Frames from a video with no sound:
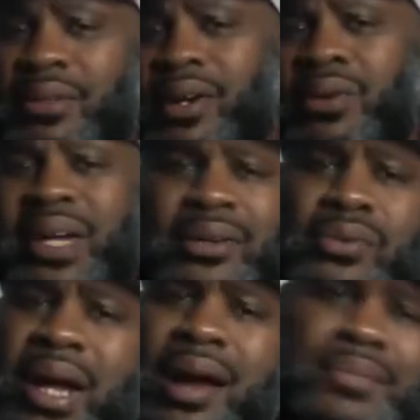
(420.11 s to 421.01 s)
You know, get new
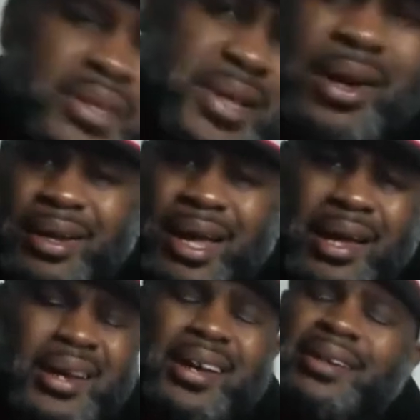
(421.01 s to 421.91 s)
cameras and
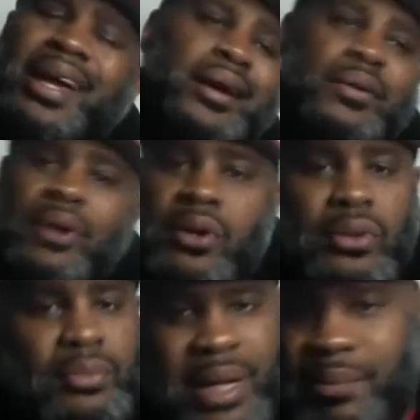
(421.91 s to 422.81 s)
that later
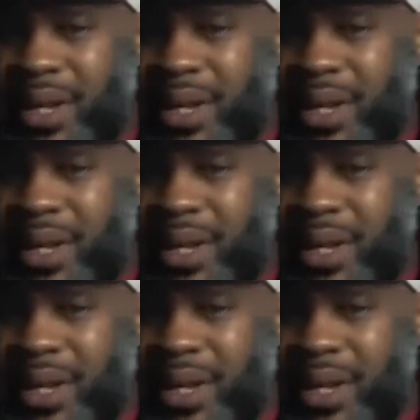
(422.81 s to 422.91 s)
on, man.